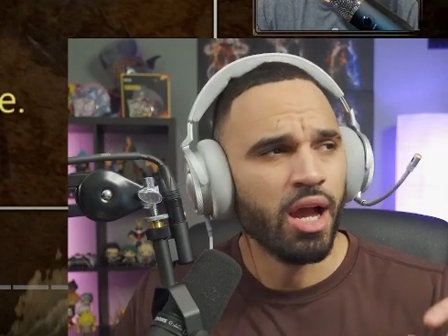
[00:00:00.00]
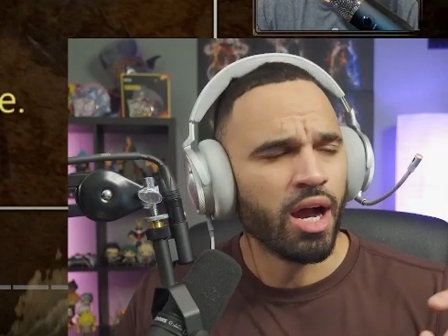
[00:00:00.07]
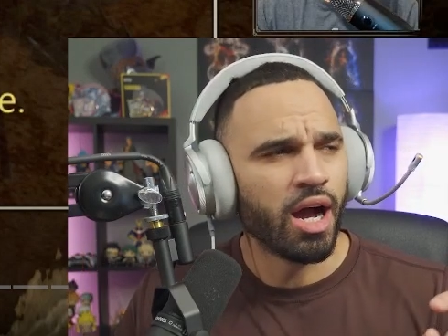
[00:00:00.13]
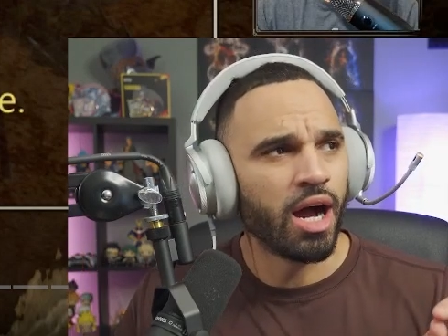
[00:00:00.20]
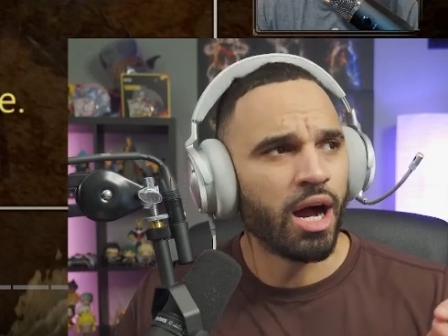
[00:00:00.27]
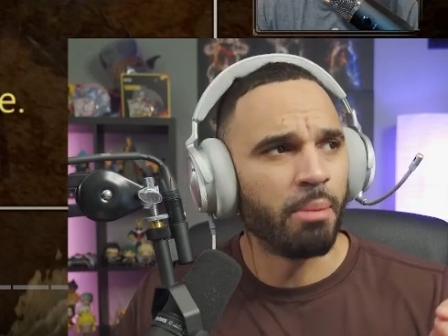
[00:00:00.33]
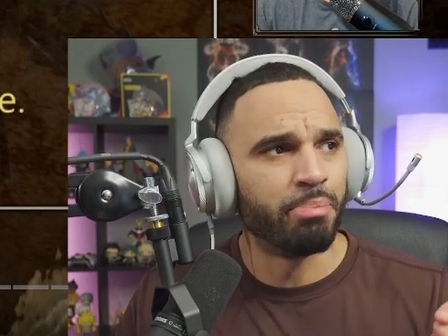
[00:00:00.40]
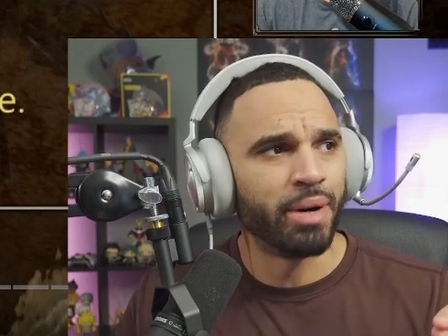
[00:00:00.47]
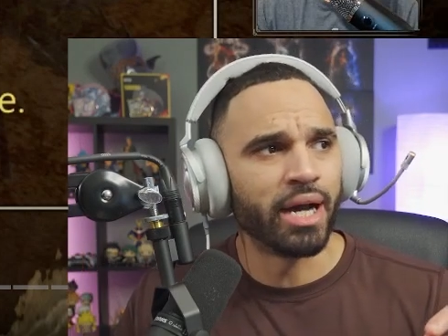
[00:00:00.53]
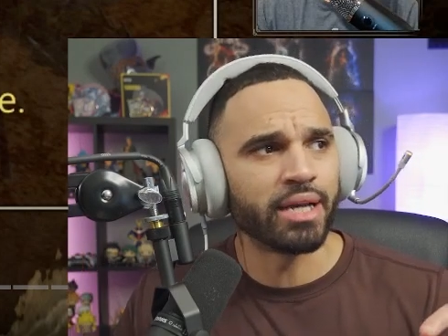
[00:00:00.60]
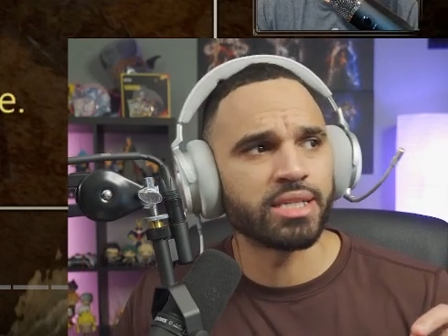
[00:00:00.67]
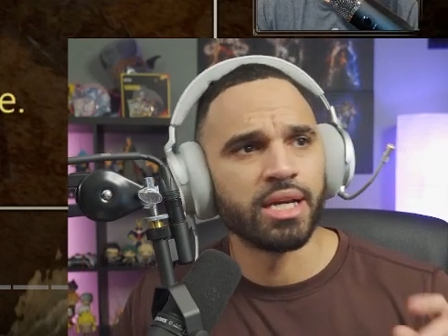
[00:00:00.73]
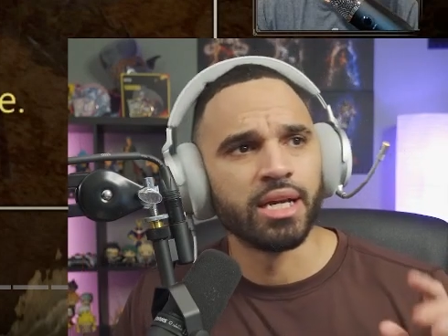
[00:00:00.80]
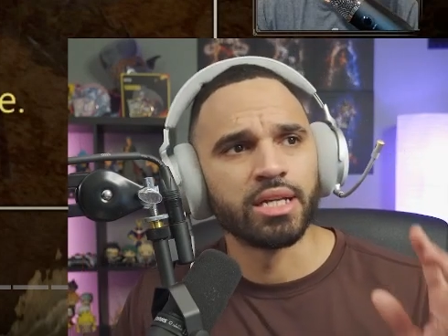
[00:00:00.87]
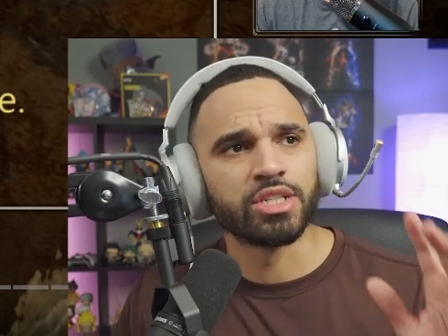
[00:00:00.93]
But
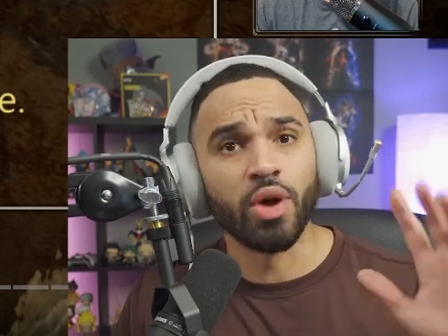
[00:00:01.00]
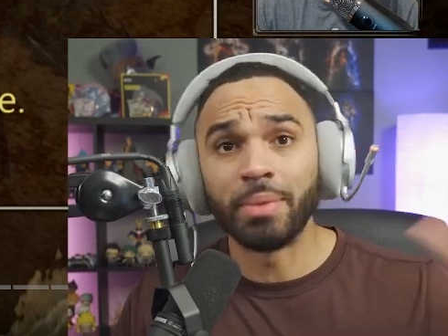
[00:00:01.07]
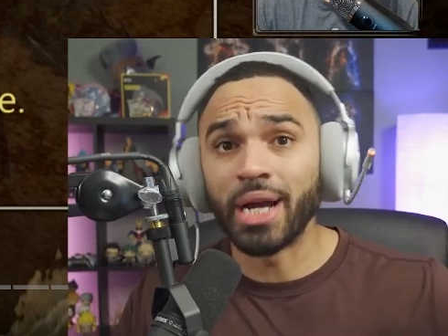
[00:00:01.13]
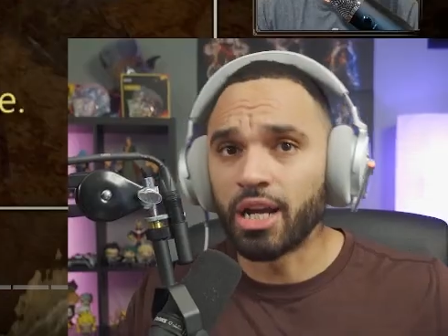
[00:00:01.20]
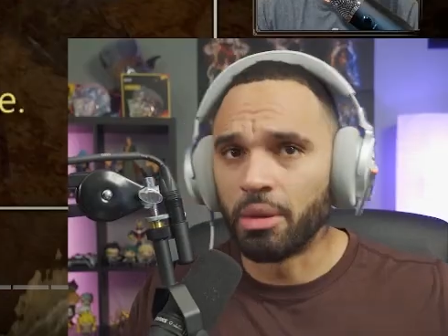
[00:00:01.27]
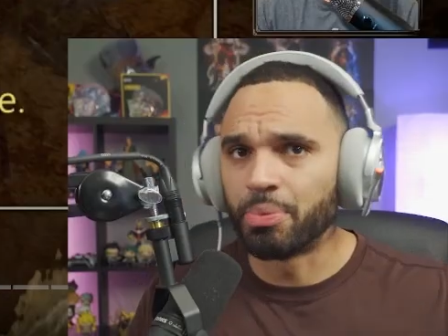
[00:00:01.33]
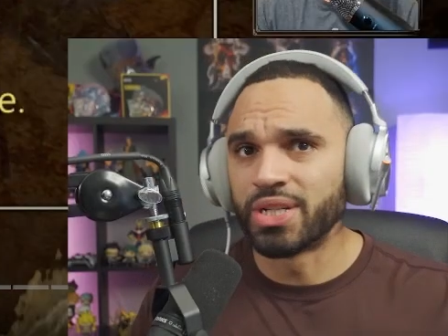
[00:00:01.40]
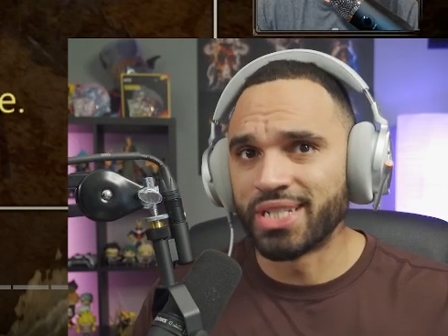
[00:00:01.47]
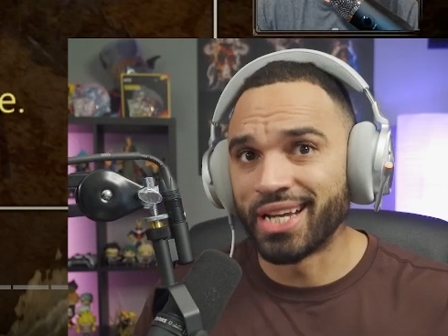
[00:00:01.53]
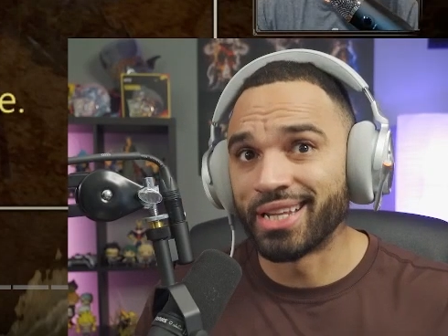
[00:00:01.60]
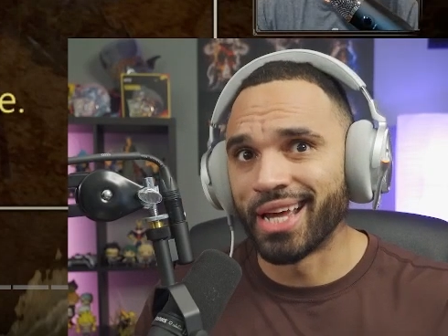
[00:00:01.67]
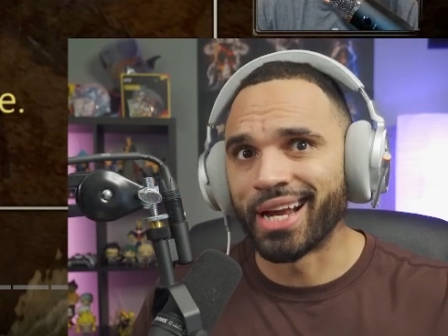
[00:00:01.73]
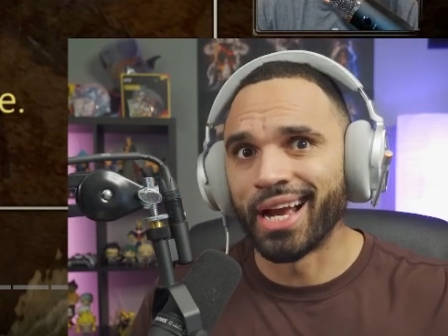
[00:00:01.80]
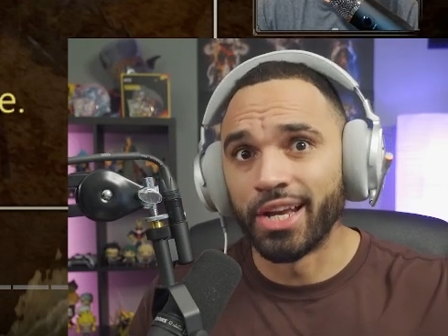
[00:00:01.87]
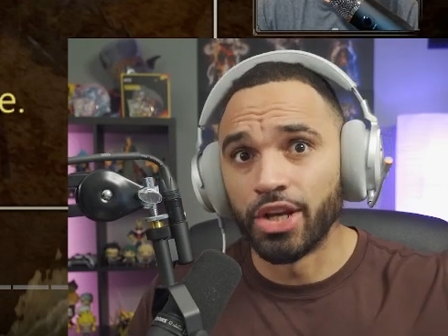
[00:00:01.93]
I'm not going to pretend
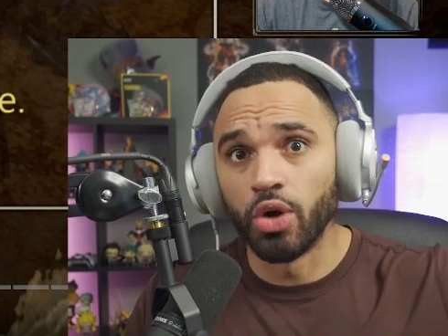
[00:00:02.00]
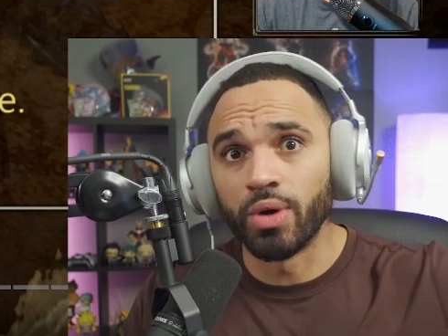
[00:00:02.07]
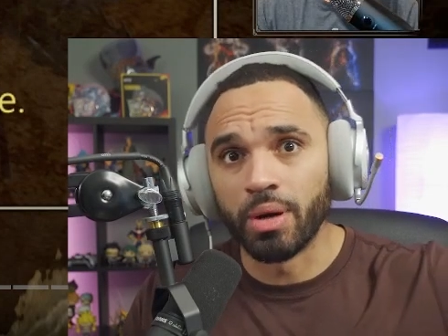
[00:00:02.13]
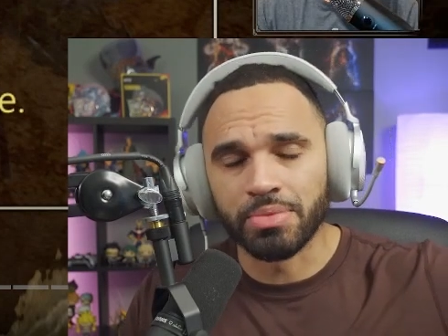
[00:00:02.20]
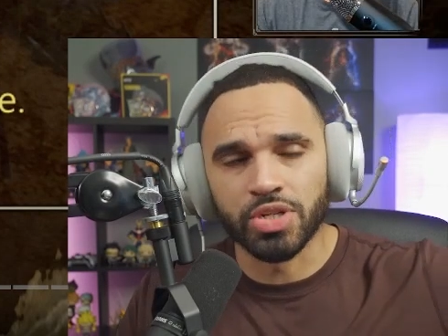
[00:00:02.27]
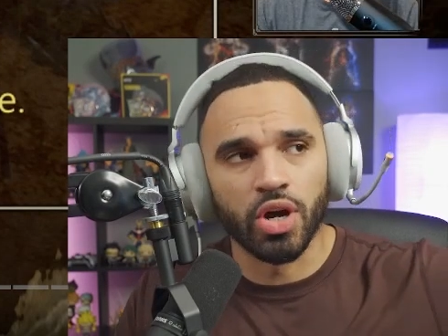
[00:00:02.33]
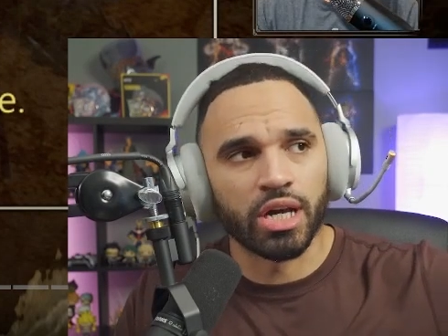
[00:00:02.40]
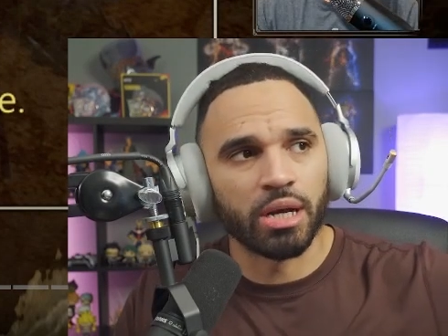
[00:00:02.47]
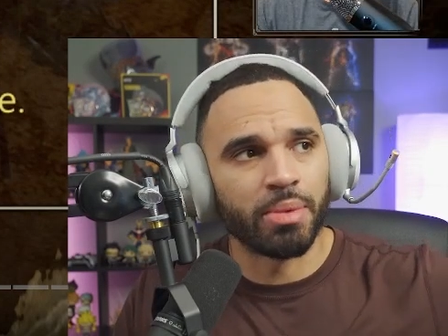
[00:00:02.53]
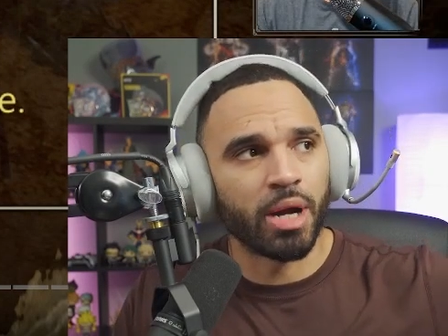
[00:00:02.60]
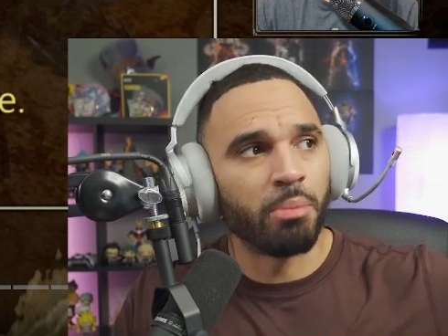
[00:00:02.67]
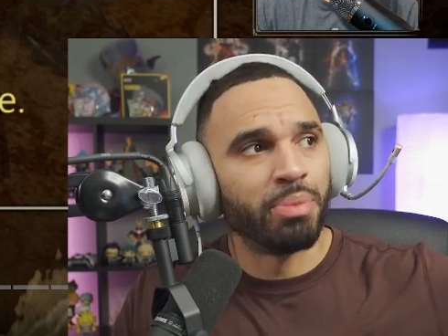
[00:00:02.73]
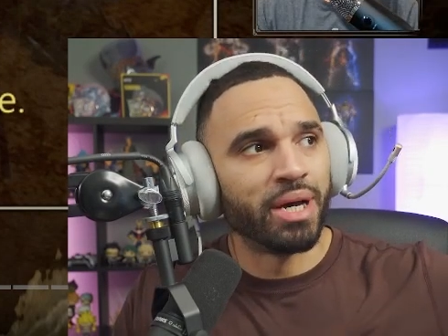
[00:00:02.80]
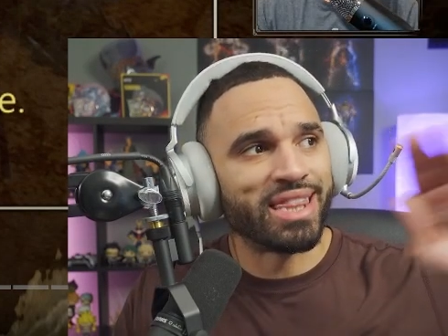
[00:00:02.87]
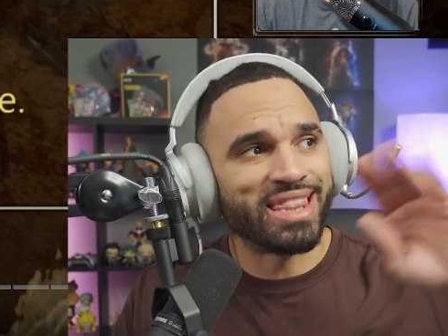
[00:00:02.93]
like I know what I'm talking
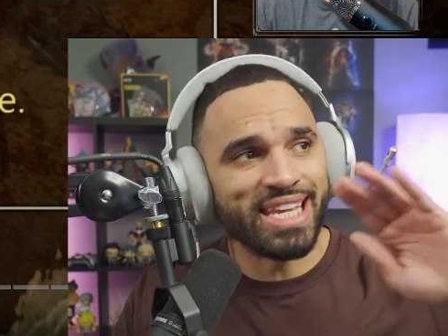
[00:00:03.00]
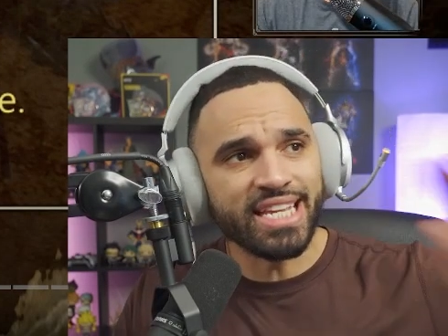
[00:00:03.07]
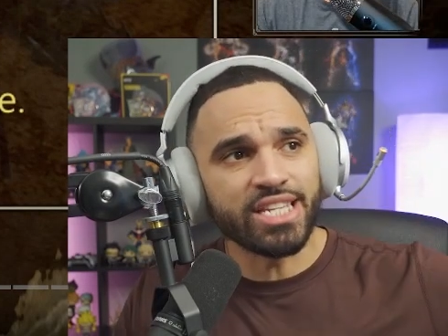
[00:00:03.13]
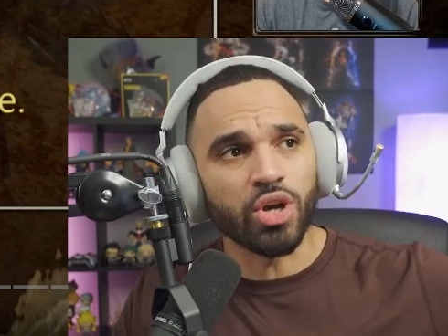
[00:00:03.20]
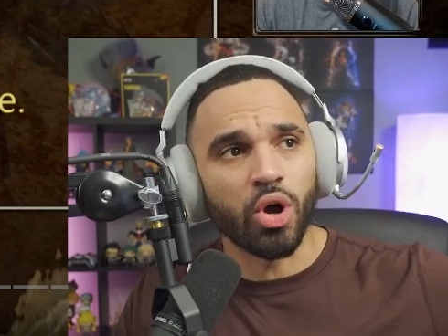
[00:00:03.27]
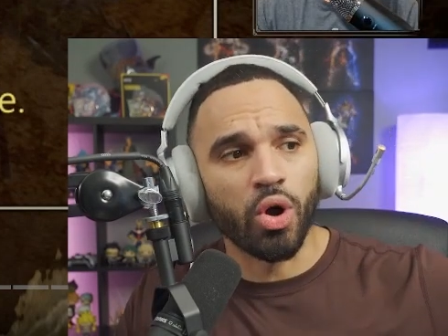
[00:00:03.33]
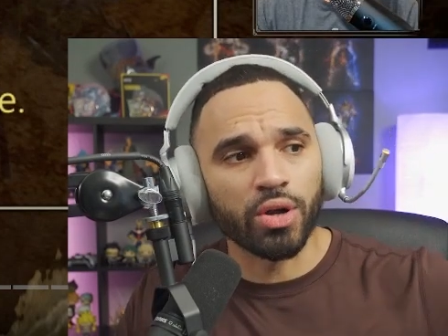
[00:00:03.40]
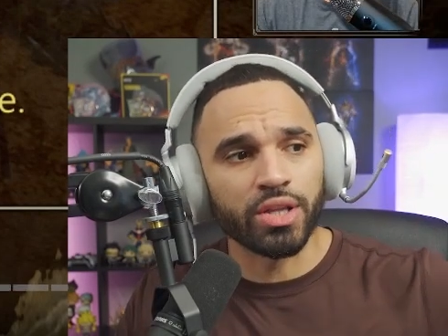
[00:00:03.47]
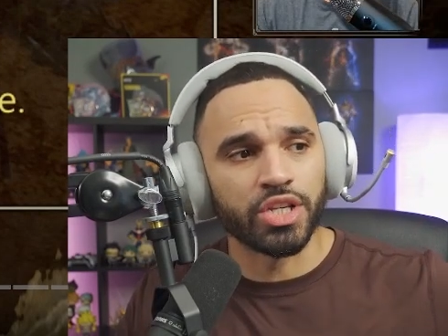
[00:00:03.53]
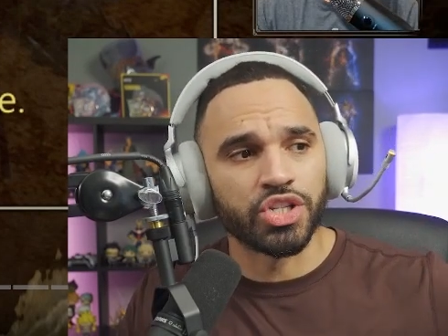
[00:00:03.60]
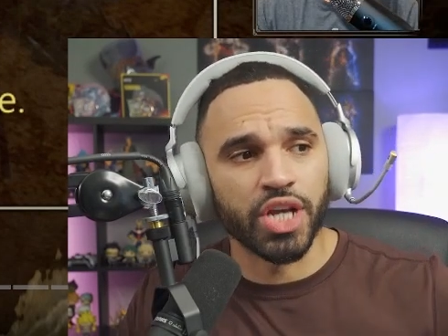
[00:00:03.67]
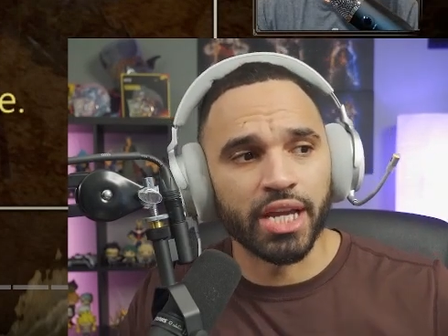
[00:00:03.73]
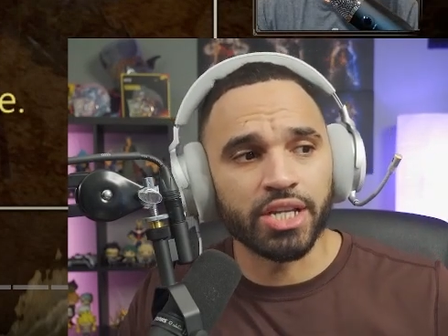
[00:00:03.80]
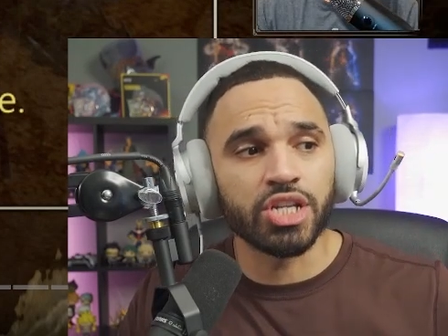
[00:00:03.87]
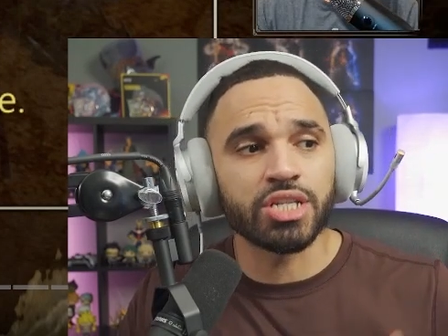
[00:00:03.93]
about. But these are the
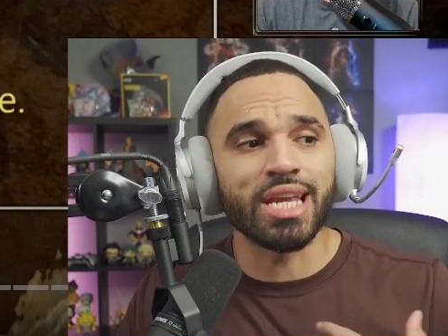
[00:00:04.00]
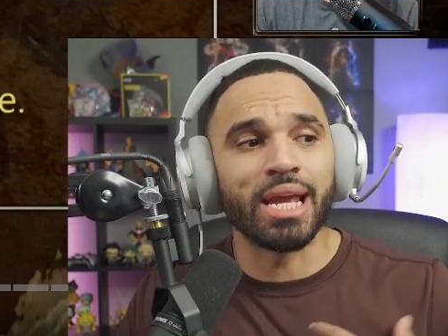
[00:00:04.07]
changes.